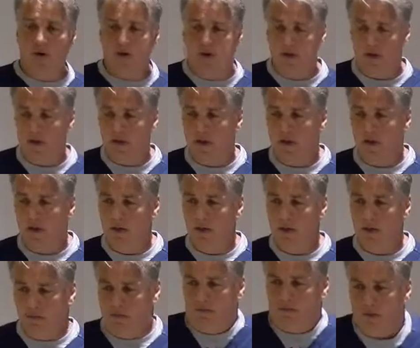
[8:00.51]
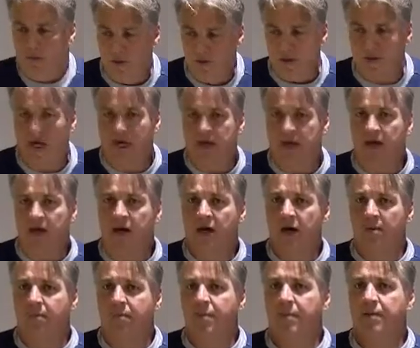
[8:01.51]
you, you'd tighten
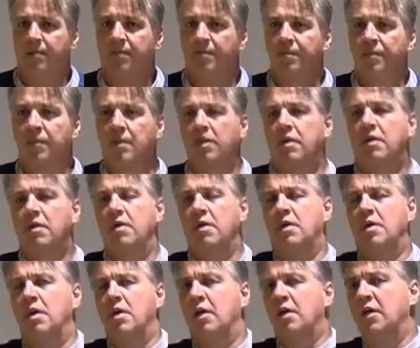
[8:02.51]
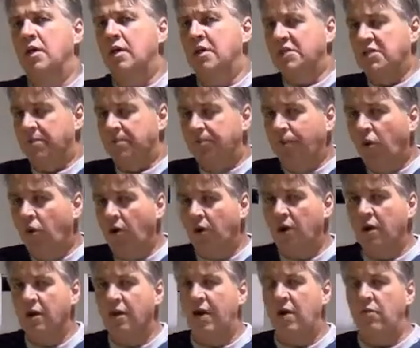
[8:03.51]
up. And it's
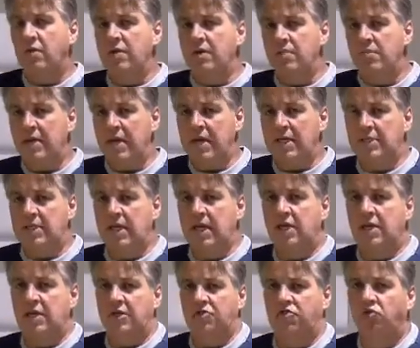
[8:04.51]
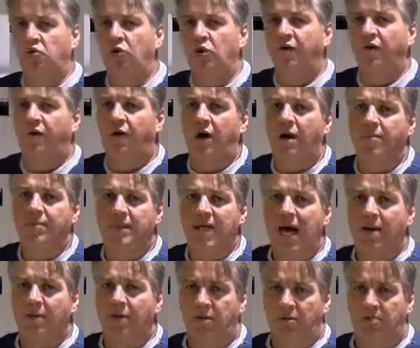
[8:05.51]
important that we maintain control of our
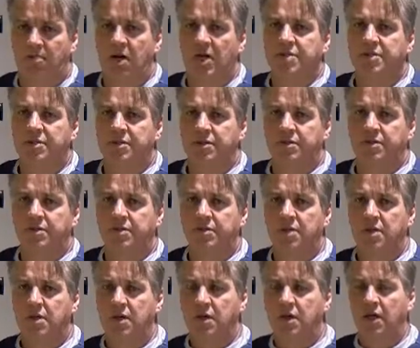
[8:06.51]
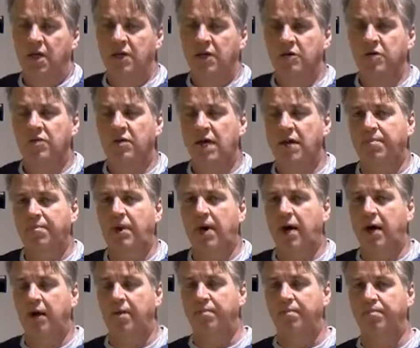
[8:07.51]
abdominal muscles. And you do that
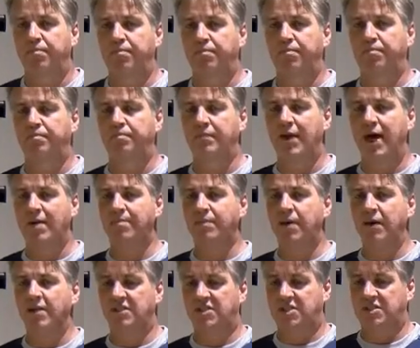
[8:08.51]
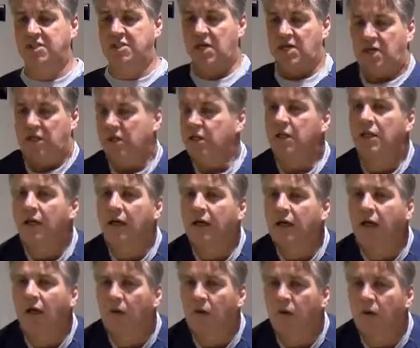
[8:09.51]
not by sucking in like
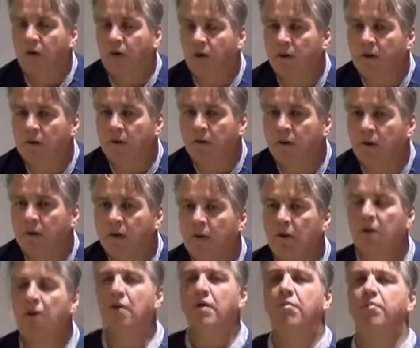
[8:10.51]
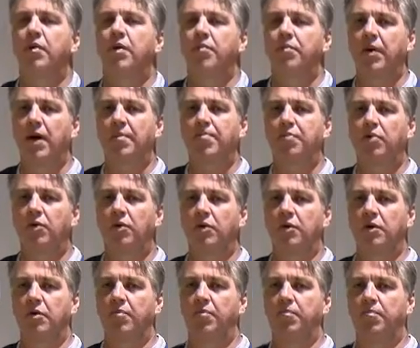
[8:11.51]
Hulk Hogan, but by pulling
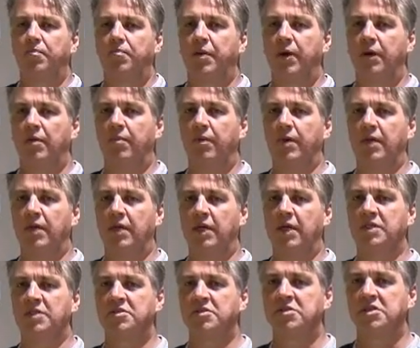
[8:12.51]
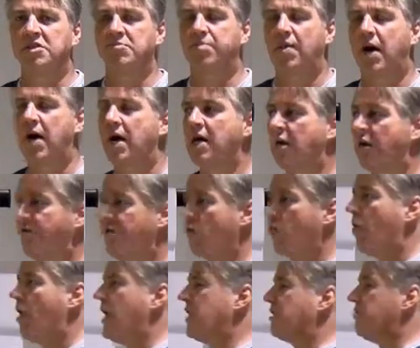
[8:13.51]
your belly button against your spine. And if you
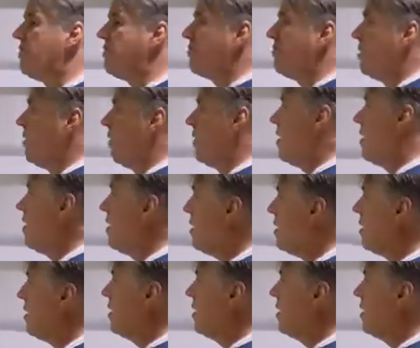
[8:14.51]
watch me pull in,